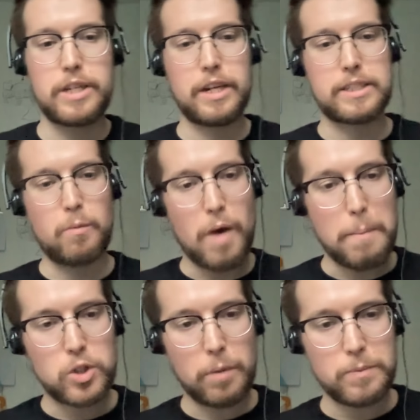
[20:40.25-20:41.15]
there are some
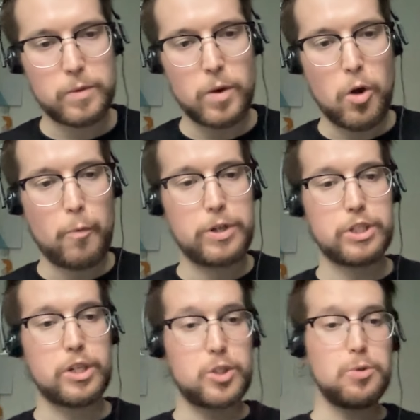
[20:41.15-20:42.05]
web shops which are